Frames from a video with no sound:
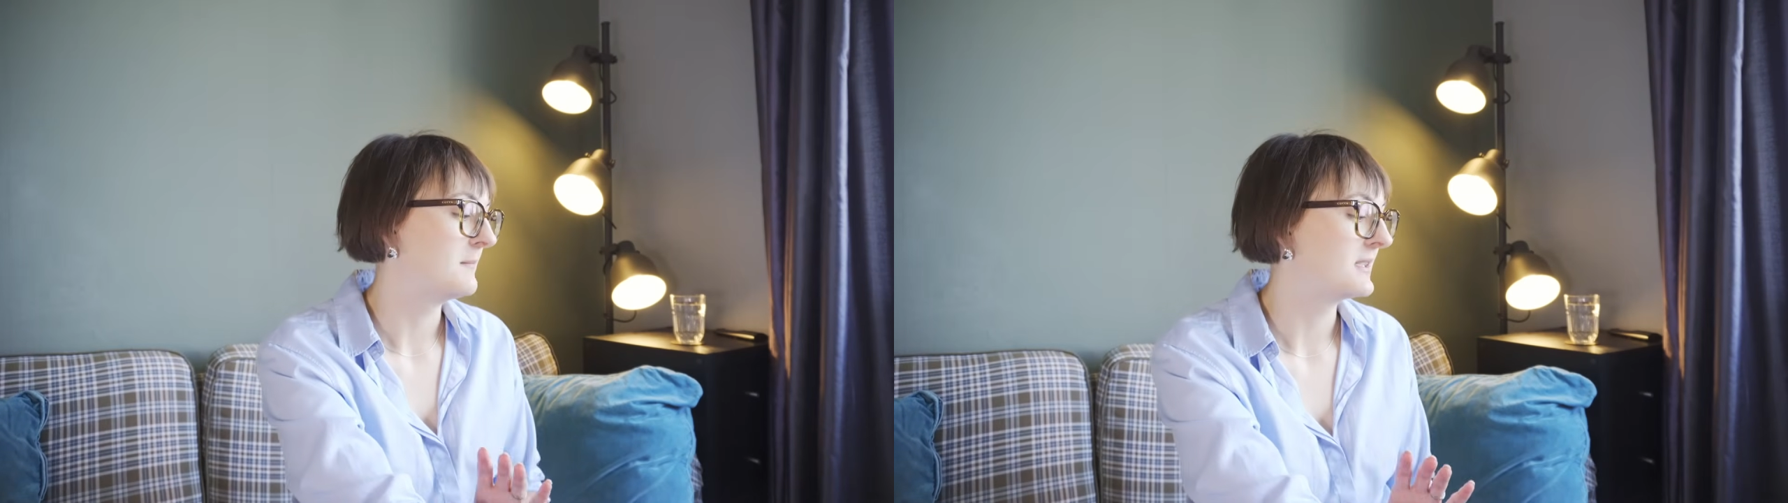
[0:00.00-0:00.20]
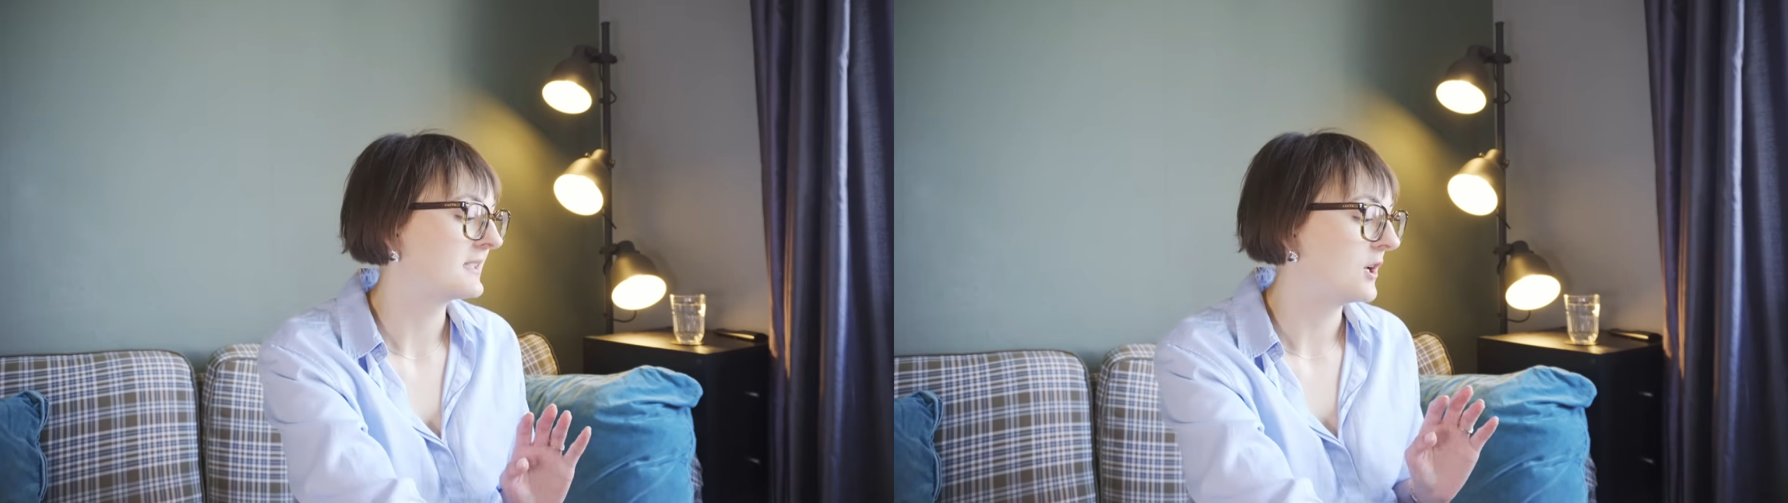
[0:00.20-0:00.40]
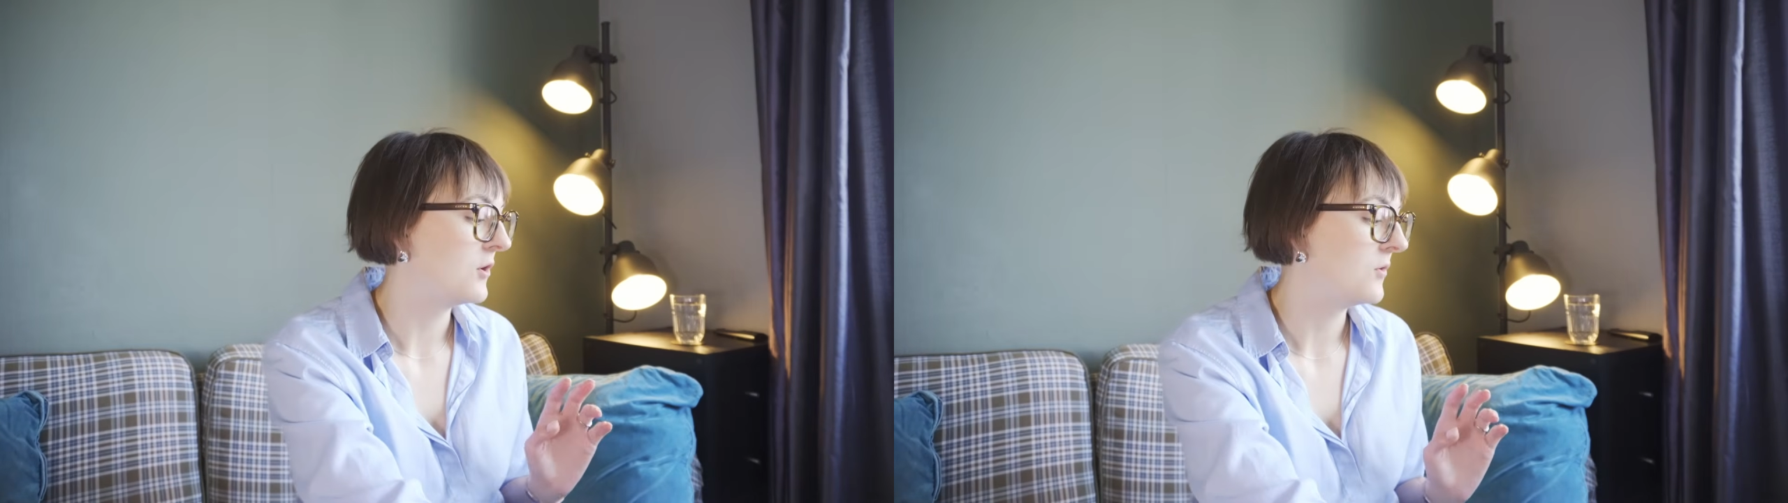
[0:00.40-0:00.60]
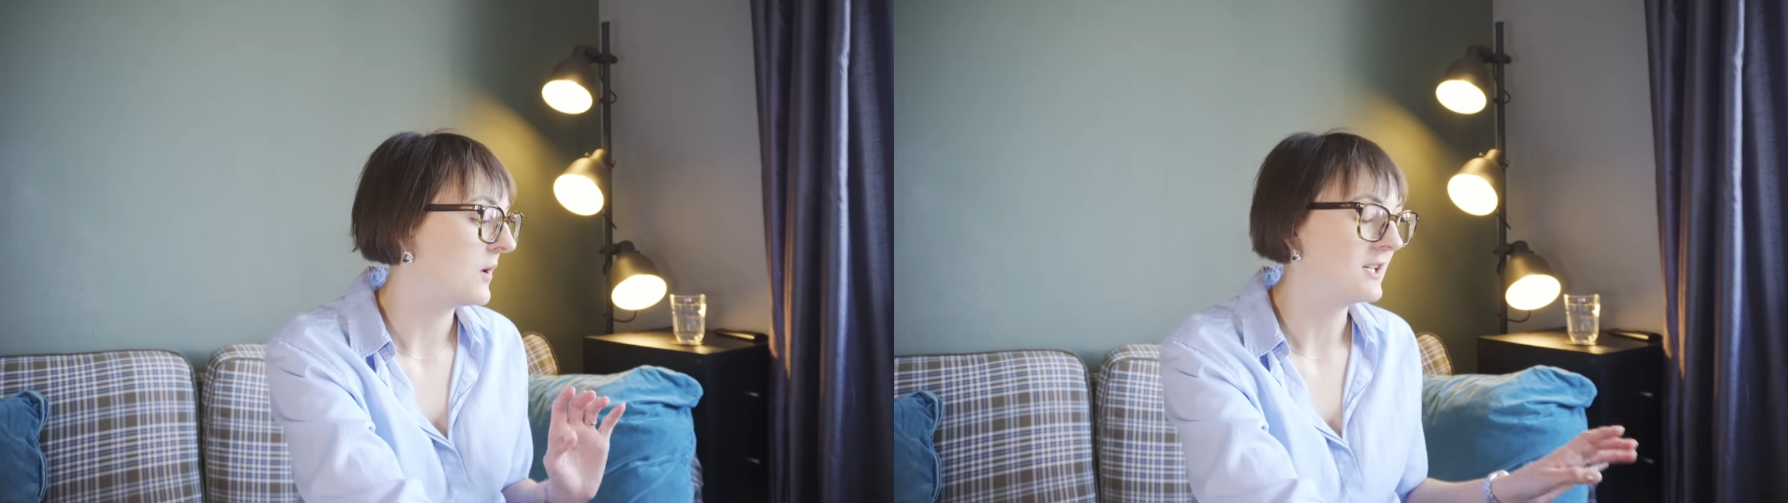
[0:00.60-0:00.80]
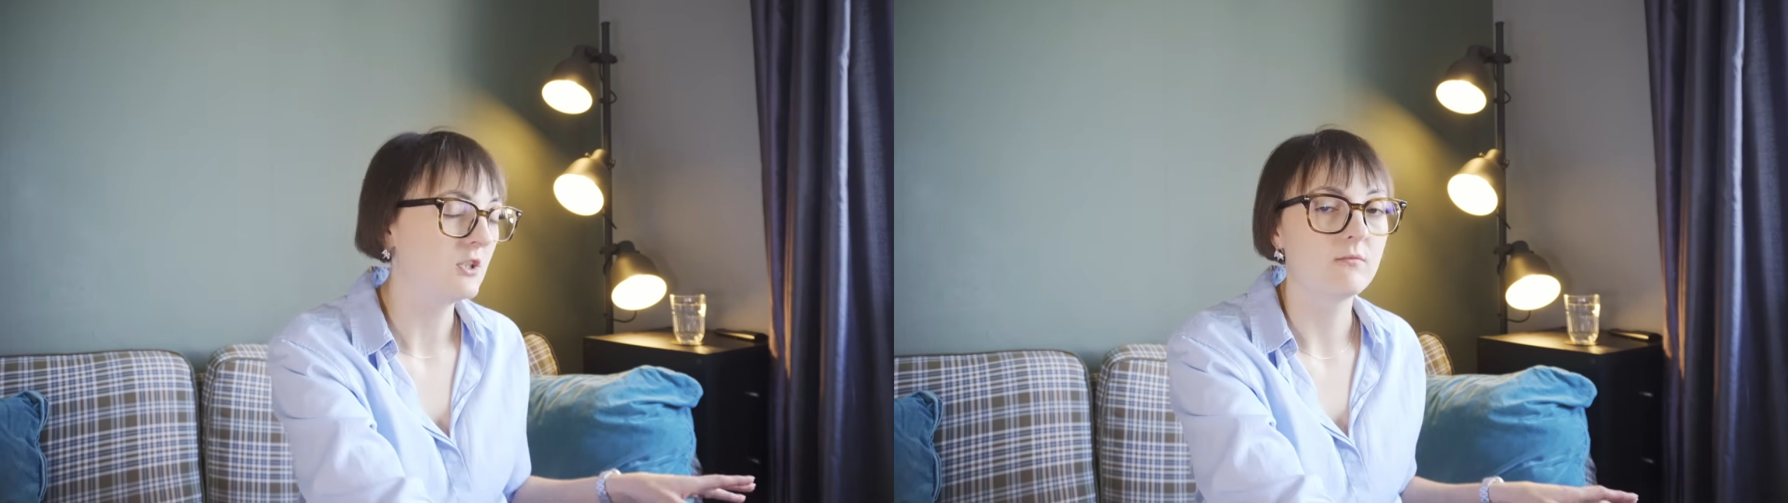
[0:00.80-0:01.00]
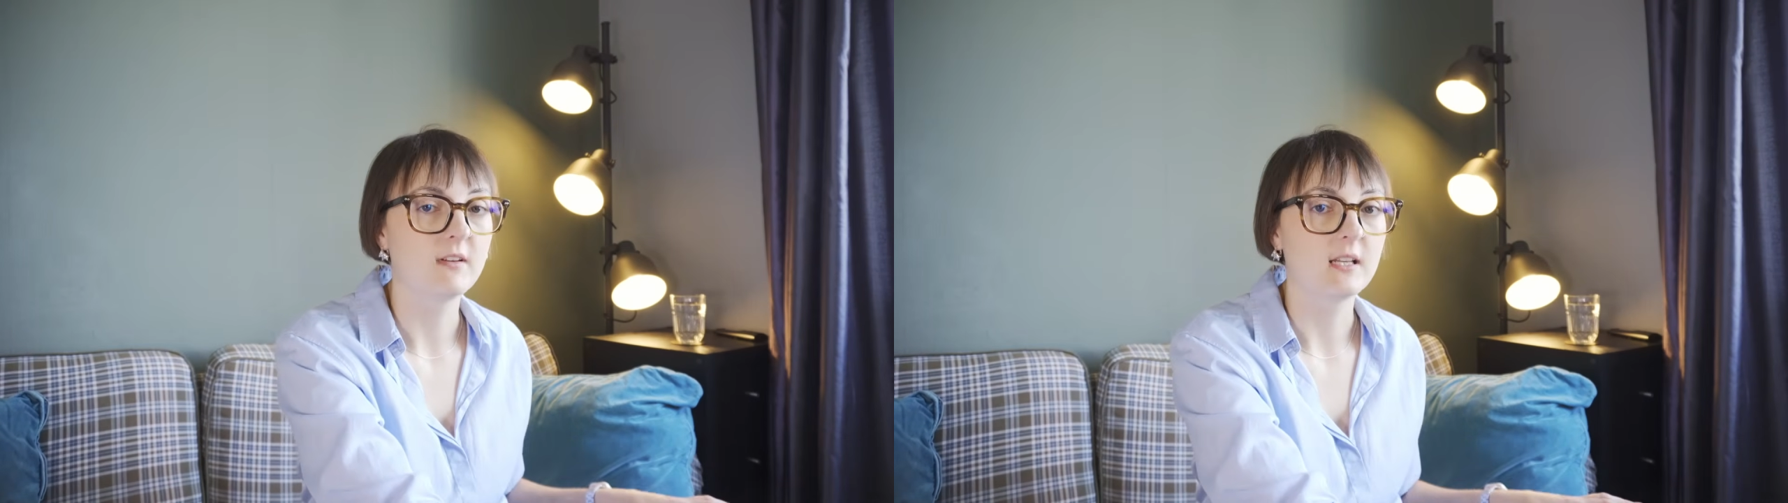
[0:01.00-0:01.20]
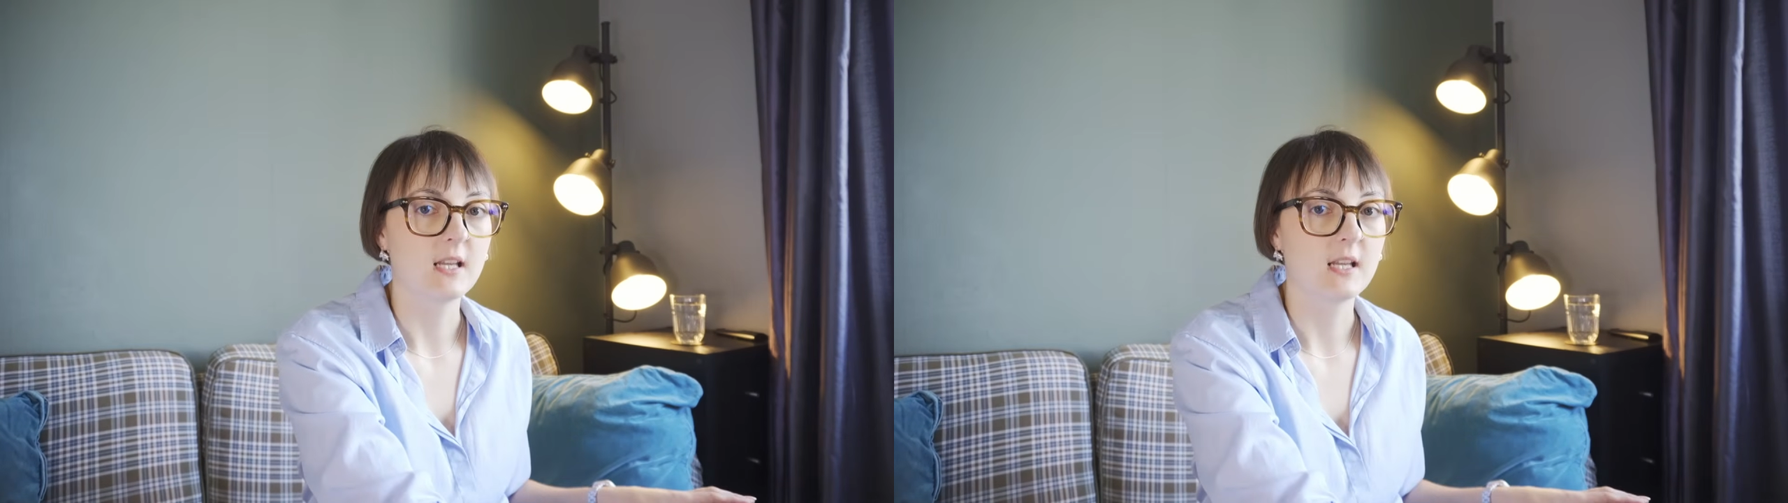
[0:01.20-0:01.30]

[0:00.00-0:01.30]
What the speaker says: So I do really